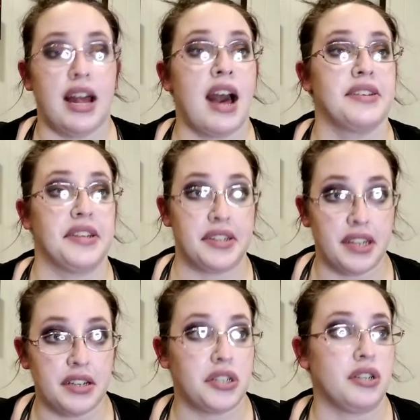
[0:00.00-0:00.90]
It has
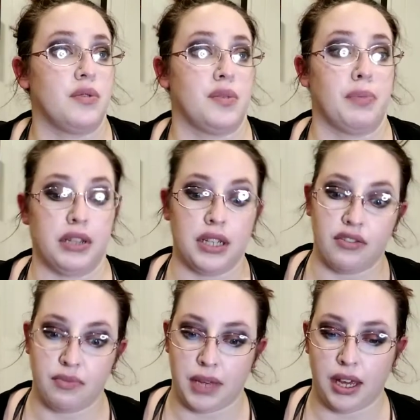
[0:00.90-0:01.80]
its issues,
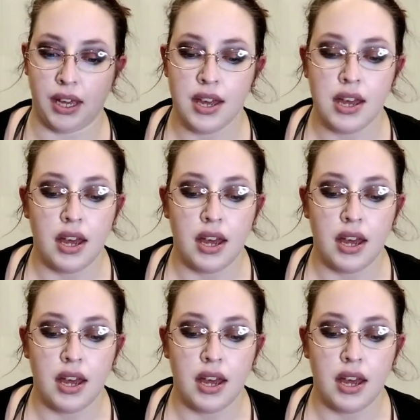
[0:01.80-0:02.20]
believe me,